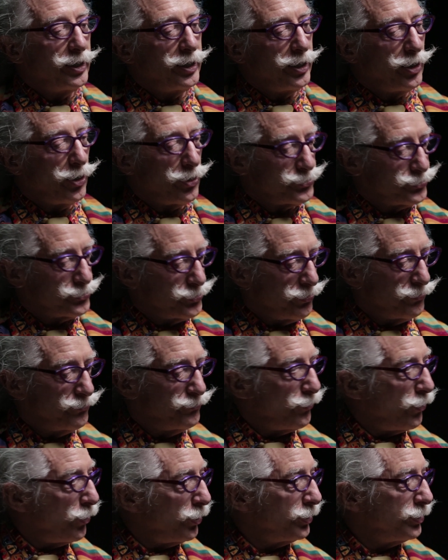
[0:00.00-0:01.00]
He also
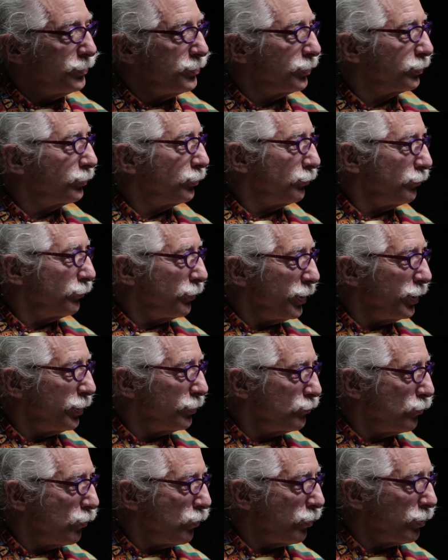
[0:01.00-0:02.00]
fought in the
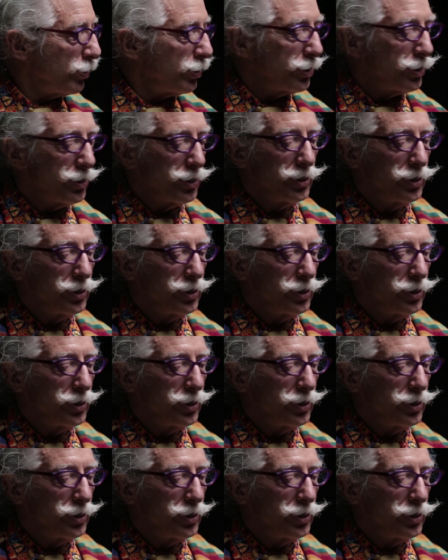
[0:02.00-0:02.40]
Korean War.